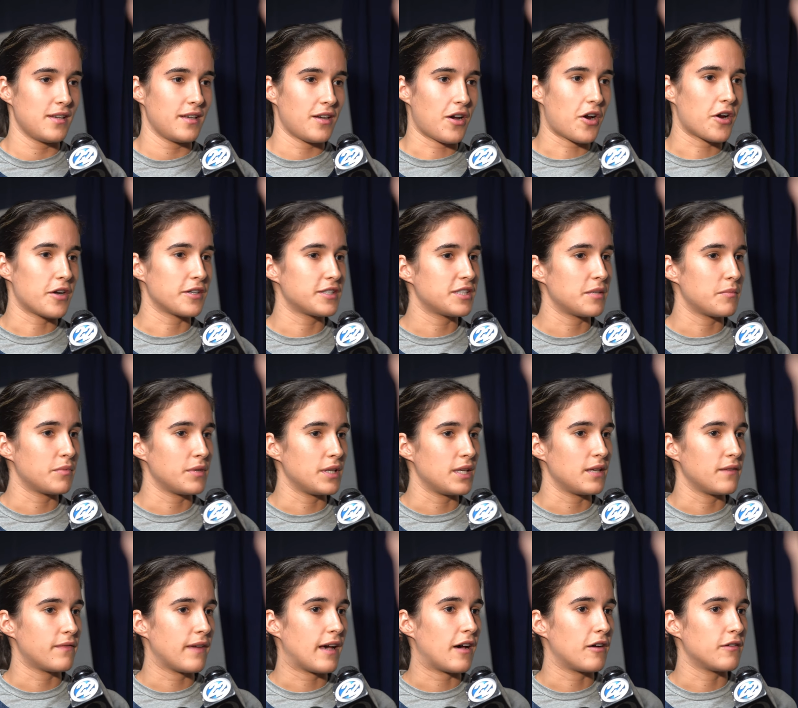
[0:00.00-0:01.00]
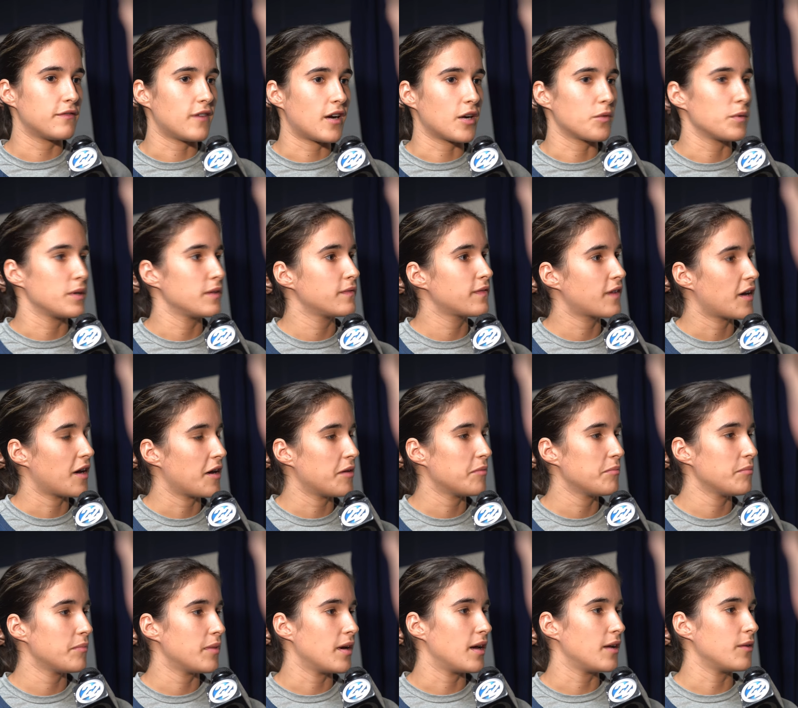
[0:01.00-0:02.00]
hard to believe how far we've
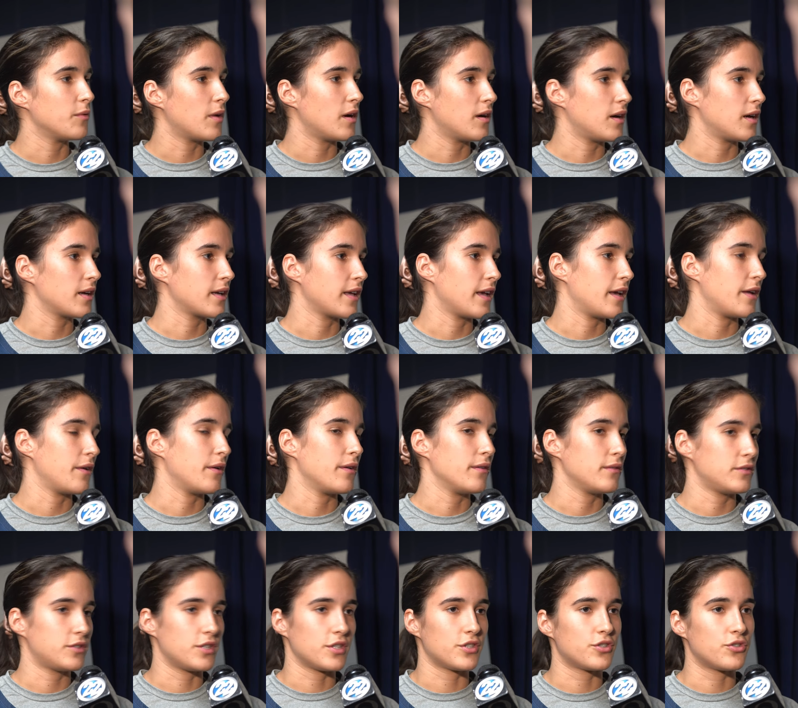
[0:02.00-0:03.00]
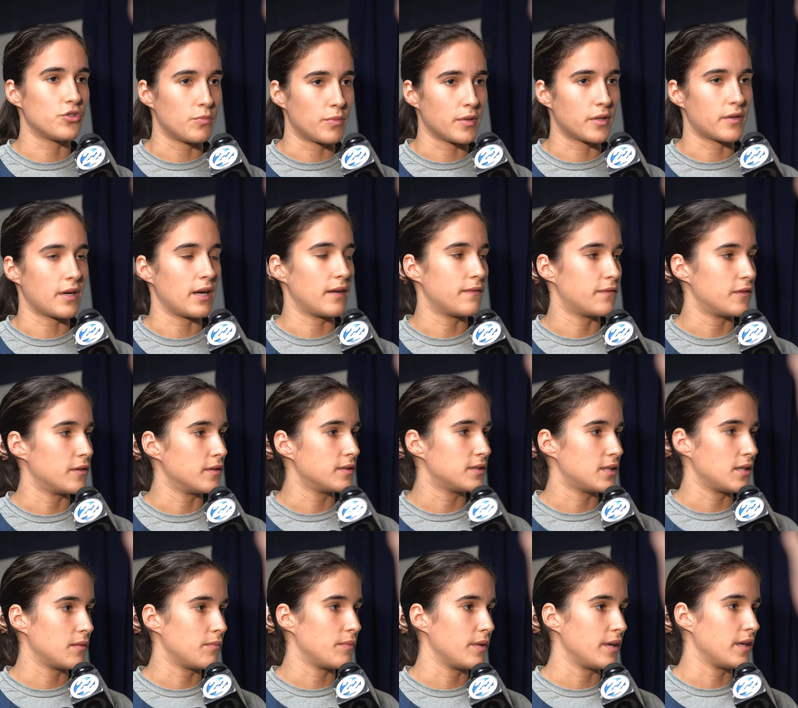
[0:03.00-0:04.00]
come, but again, just super grateful
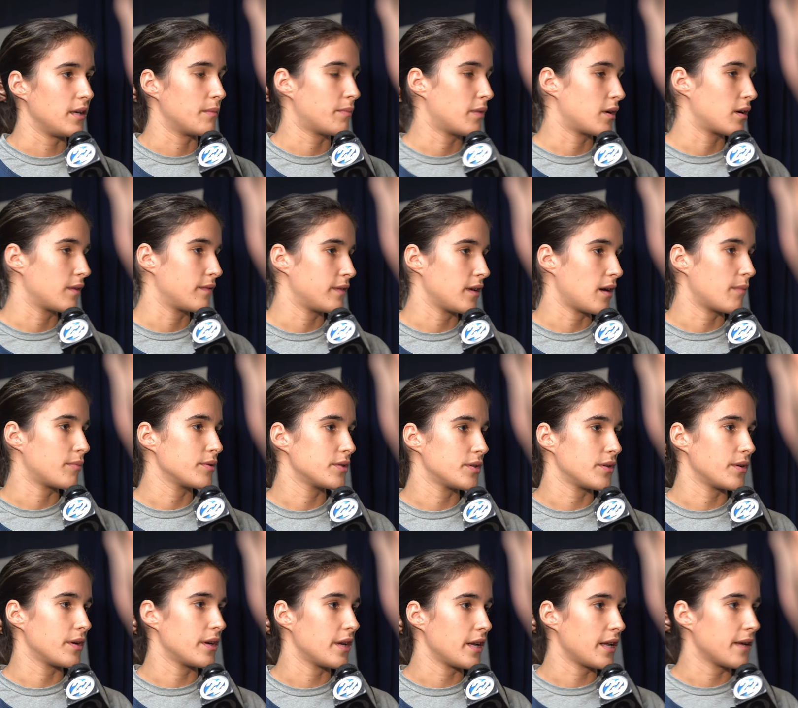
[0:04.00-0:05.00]
to be a part of the opportunity.